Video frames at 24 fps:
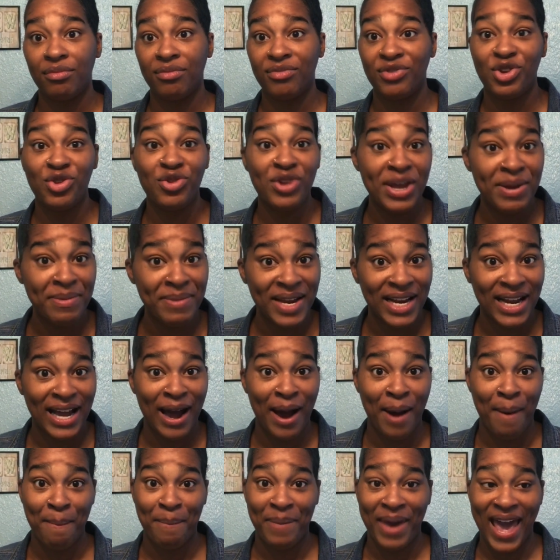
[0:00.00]
you need me to
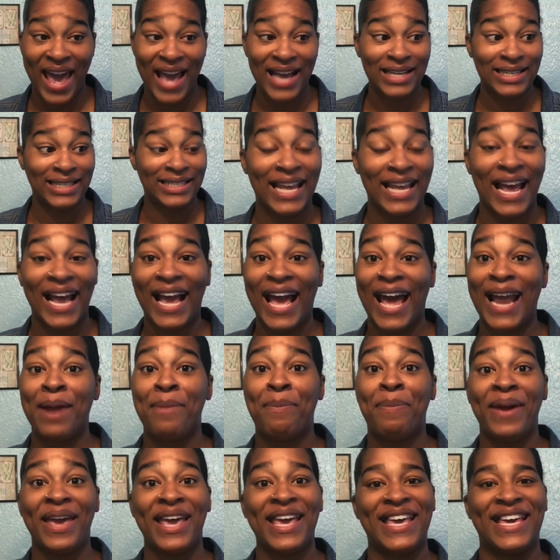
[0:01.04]
come back I got
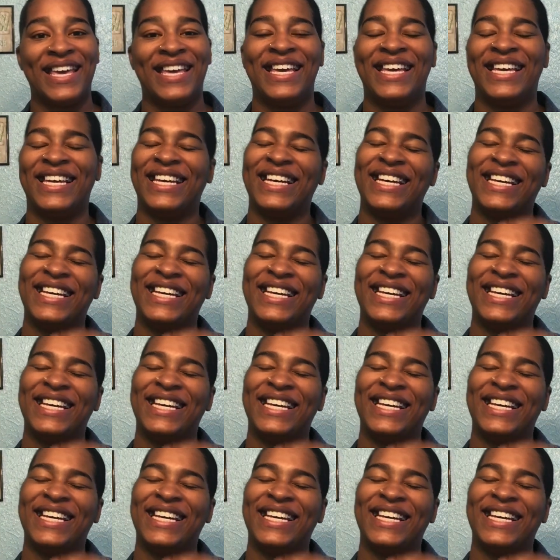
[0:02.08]
to pee.